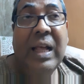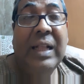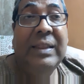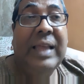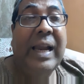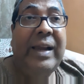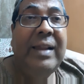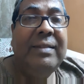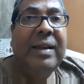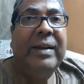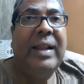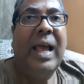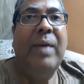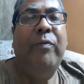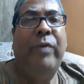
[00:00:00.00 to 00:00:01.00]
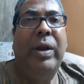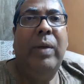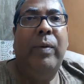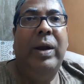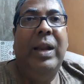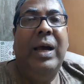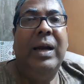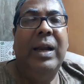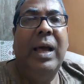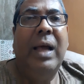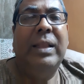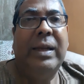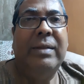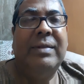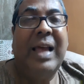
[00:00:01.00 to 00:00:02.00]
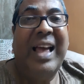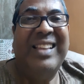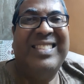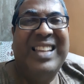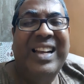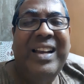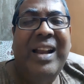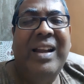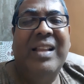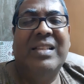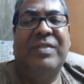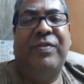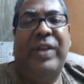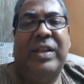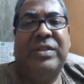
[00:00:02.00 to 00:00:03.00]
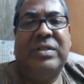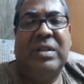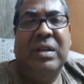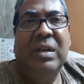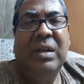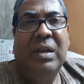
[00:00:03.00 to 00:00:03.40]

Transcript: That is the time when our lagna, that is the ascendant, is fixed.